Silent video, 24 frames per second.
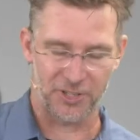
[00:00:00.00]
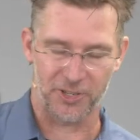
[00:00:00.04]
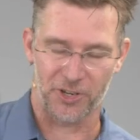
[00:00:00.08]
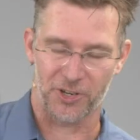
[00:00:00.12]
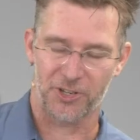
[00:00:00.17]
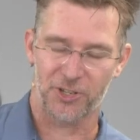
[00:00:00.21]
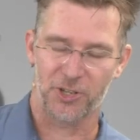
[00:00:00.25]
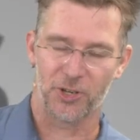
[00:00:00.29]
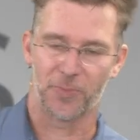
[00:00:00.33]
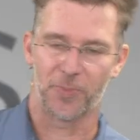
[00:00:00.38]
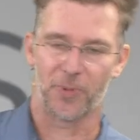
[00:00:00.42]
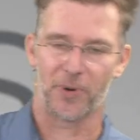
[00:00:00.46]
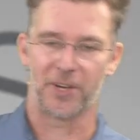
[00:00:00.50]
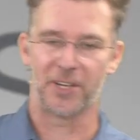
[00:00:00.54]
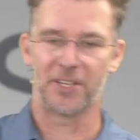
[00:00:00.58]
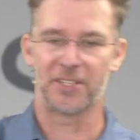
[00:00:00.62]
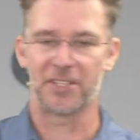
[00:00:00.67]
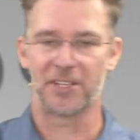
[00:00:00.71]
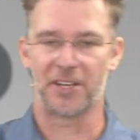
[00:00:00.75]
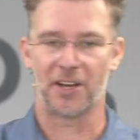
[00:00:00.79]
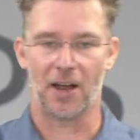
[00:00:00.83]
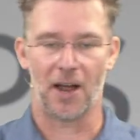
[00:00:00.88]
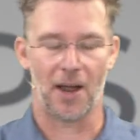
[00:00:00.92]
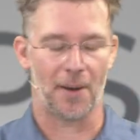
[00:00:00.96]
are super easy
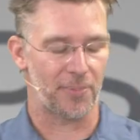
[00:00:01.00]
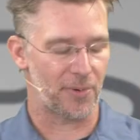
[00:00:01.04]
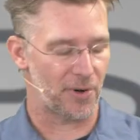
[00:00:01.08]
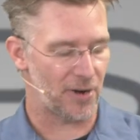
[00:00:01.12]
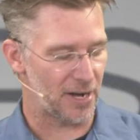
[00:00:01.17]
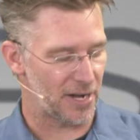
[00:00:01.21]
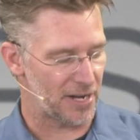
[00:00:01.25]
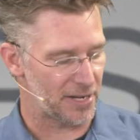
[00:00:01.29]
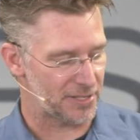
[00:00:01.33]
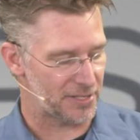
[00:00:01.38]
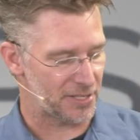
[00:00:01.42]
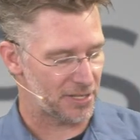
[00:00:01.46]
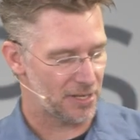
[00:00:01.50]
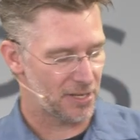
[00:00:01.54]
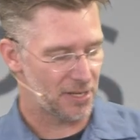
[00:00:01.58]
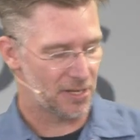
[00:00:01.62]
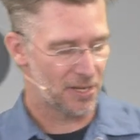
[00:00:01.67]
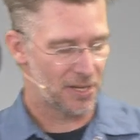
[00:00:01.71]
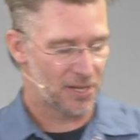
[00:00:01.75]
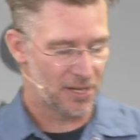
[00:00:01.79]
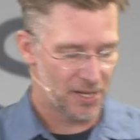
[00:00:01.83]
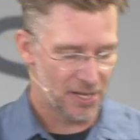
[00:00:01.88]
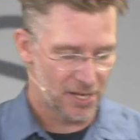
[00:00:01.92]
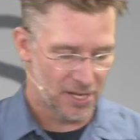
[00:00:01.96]
to operate.
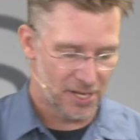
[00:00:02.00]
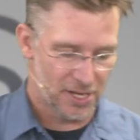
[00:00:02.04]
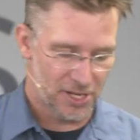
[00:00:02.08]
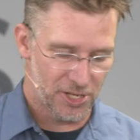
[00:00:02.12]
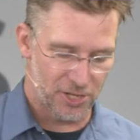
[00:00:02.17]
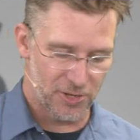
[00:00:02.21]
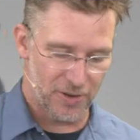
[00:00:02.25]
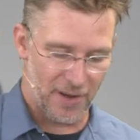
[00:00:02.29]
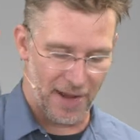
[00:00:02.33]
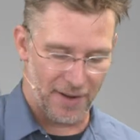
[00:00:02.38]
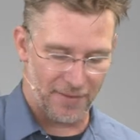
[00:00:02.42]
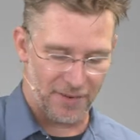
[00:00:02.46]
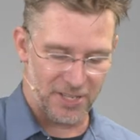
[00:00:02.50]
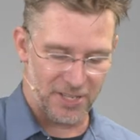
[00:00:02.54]
You have a